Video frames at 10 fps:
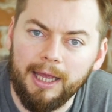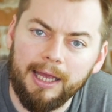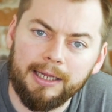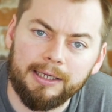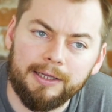
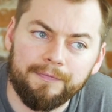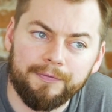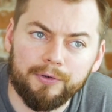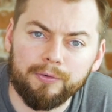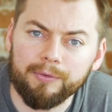And
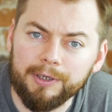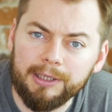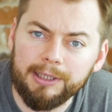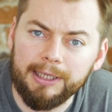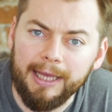if you're
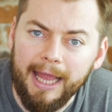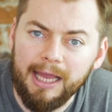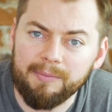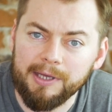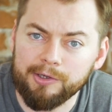really
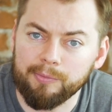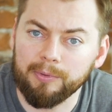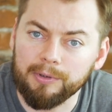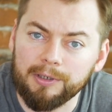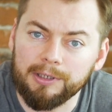aiming to
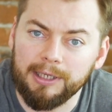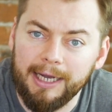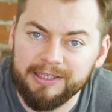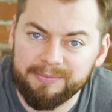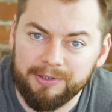blur the
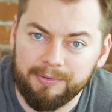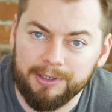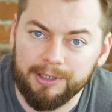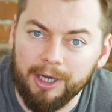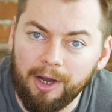lines
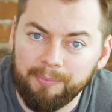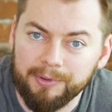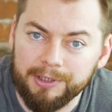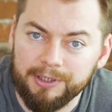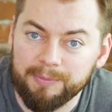between the
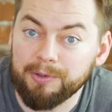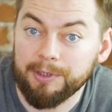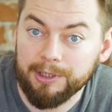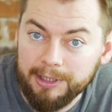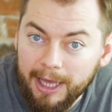companies,
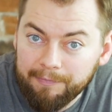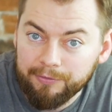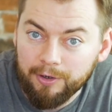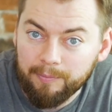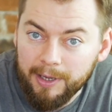between the dev
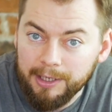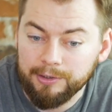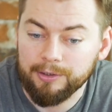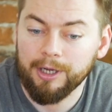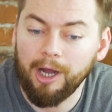shop
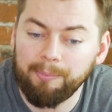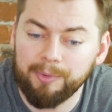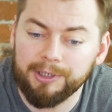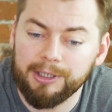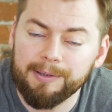and your
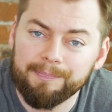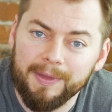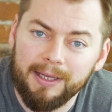company,